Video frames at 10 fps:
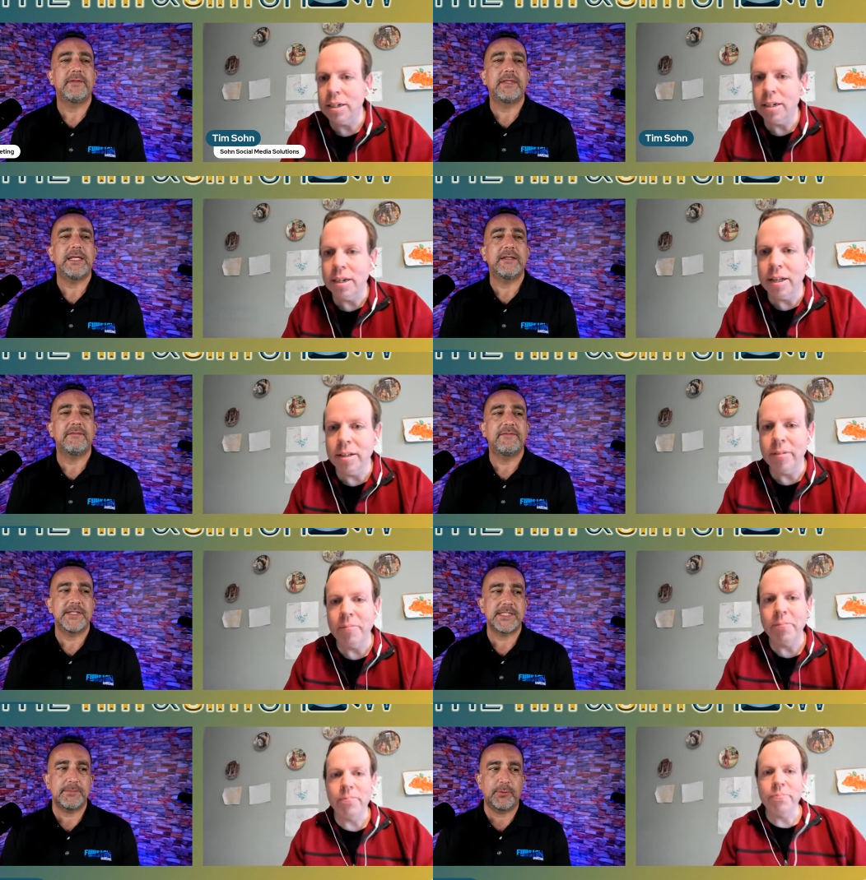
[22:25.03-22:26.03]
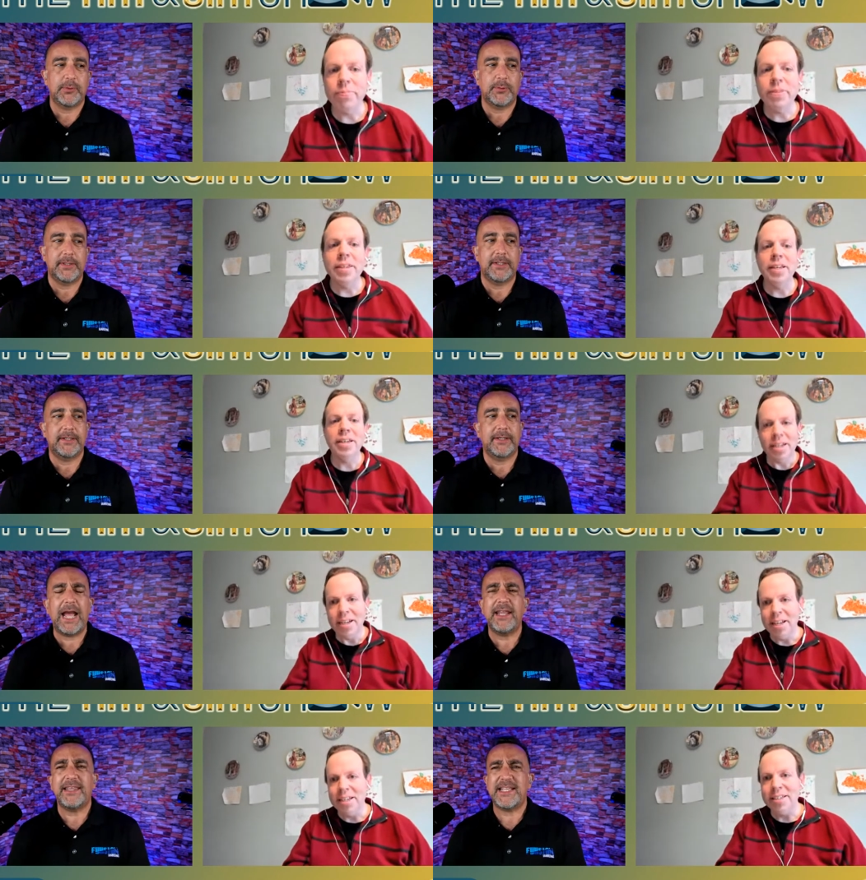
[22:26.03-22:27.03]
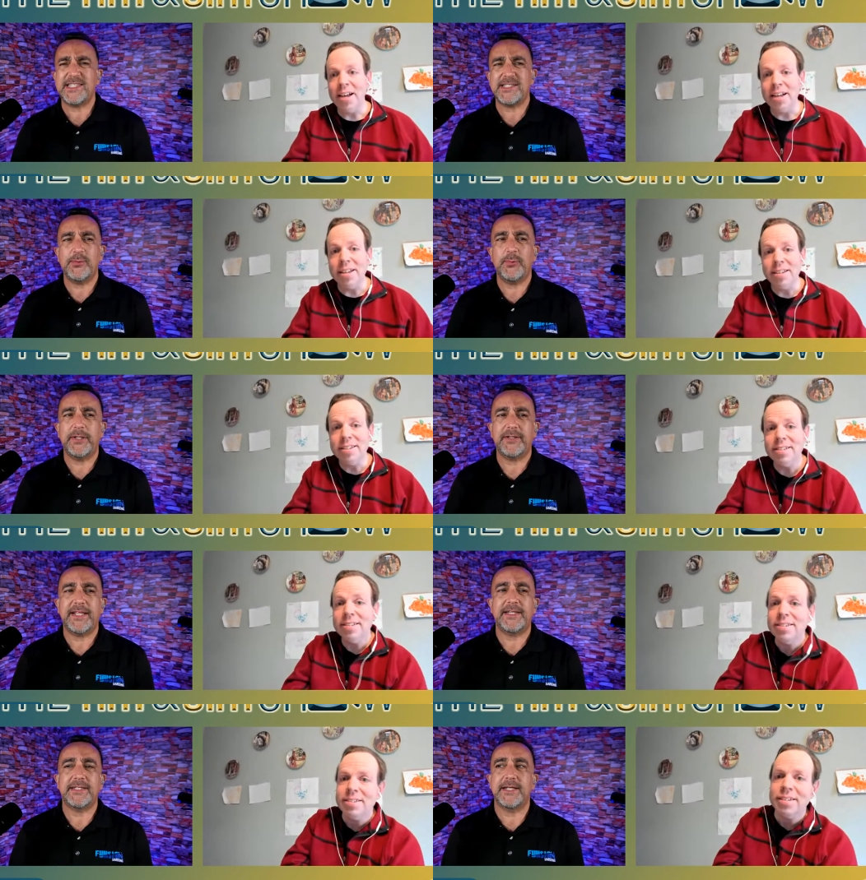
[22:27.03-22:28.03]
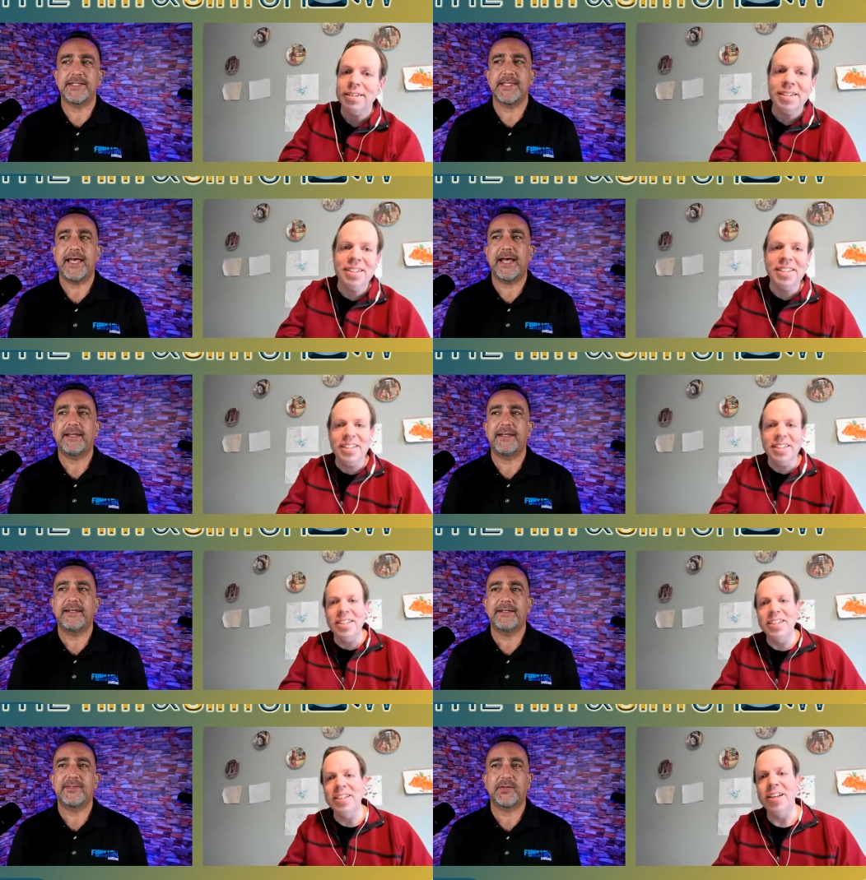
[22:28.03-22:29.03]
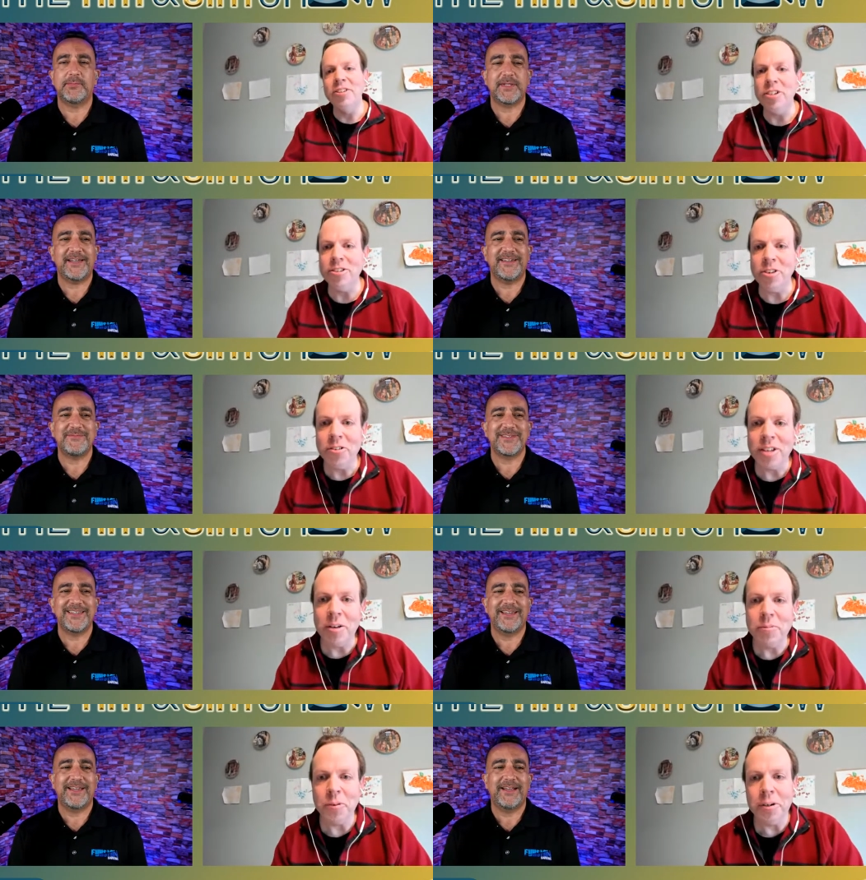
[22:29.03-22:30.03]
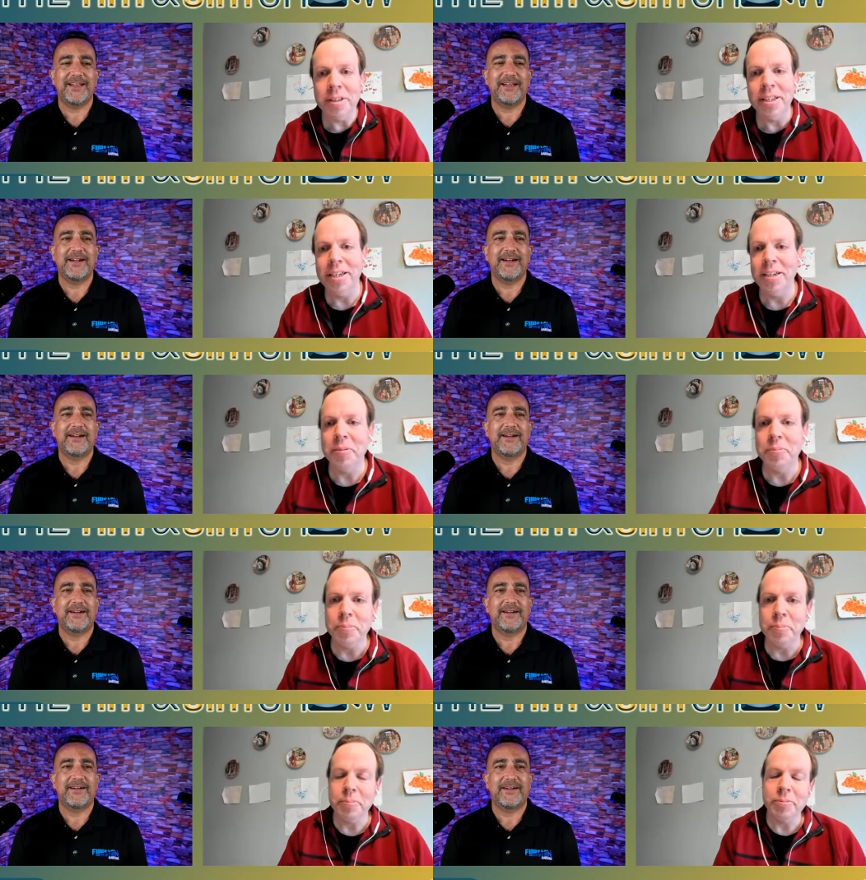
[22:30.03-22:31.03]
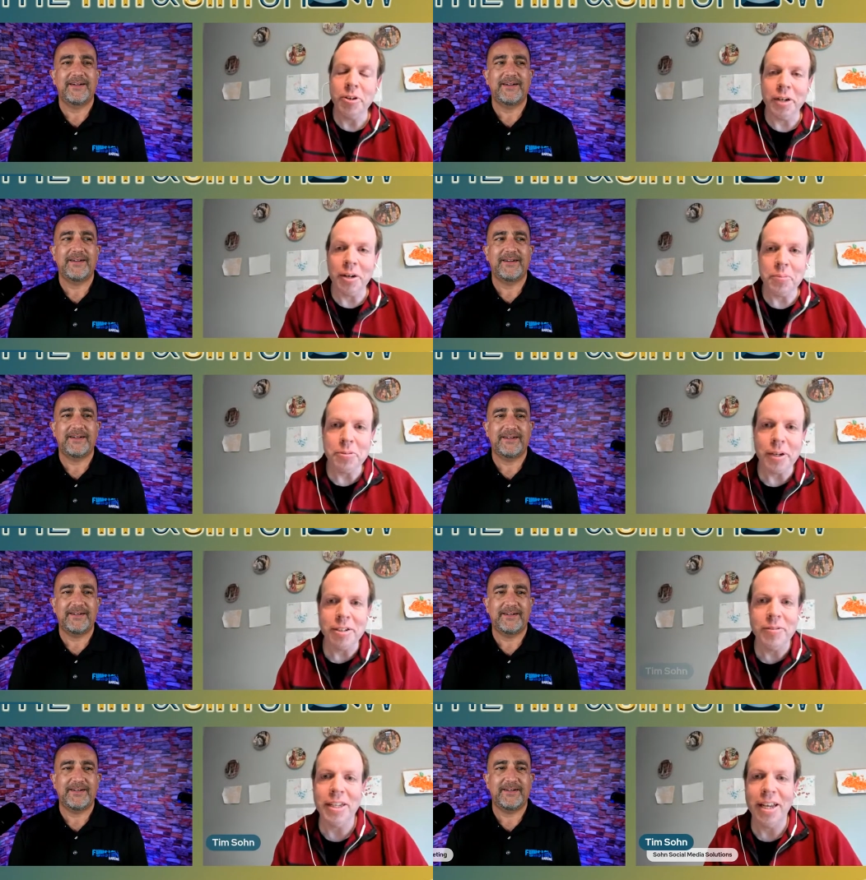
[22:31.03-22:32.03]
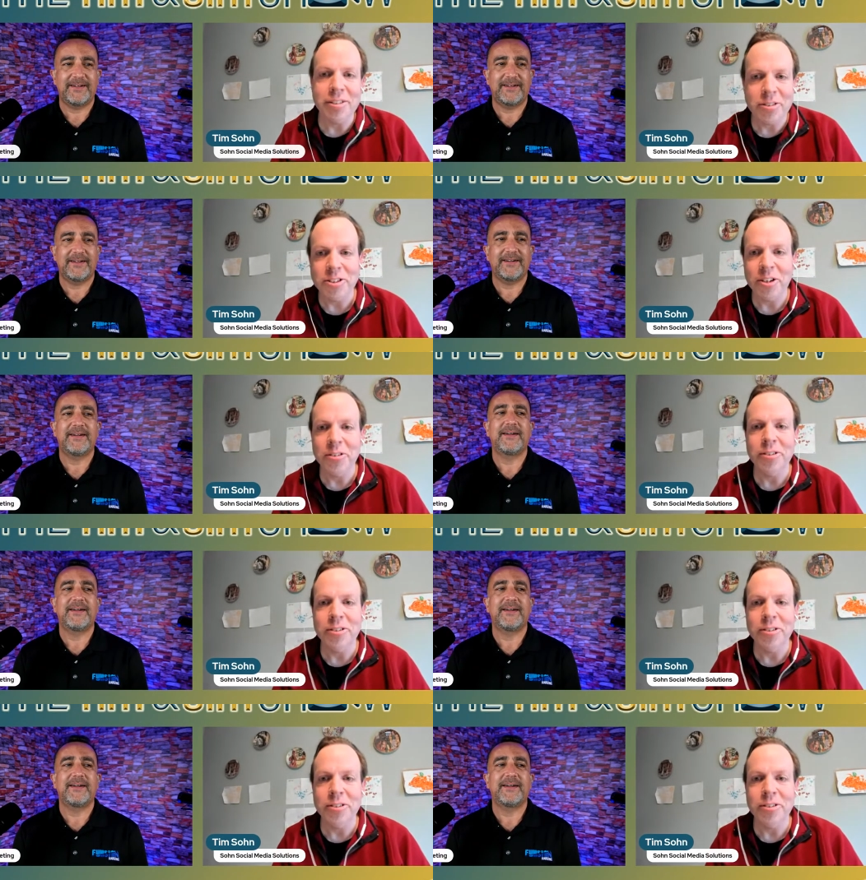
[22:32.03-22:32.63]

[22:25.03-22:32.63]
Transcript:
Speaker 1: the, the, the
Speaker 2: invisible one. I, that's yes. so weird that it does that.
Speaker 1: Sometimes. And she shows up for the showing up perspectives on cancer show.